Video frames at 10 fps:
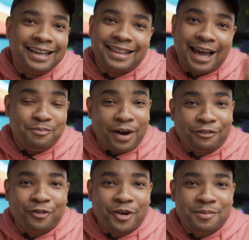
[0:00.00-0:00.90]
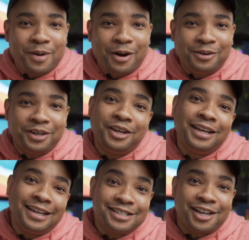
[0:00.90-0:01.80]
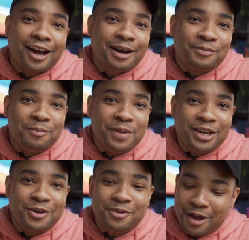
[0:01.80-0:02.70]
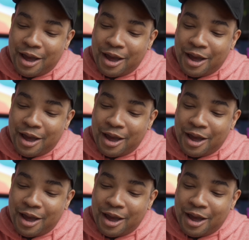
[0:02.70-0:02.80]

that buffering mode, it does lock up the menu,